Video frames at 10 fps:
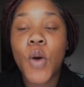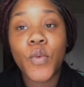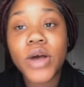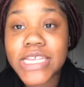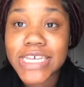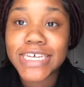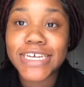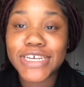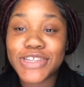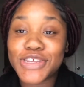What's
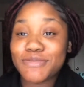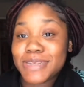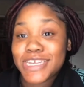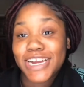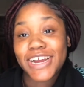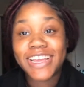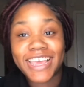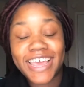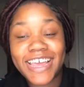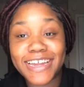good, YouTube? It's your girl
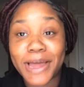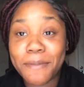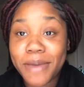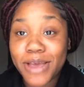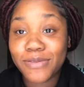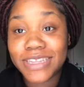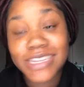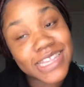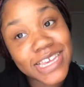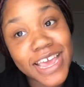Key, and I'm back with the
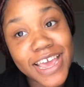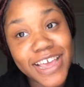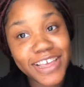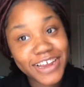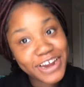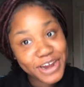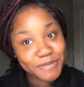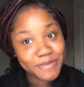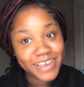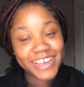T. You
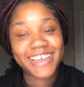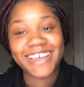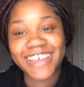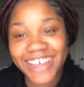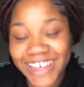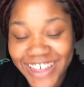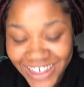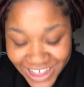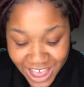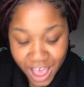hear me?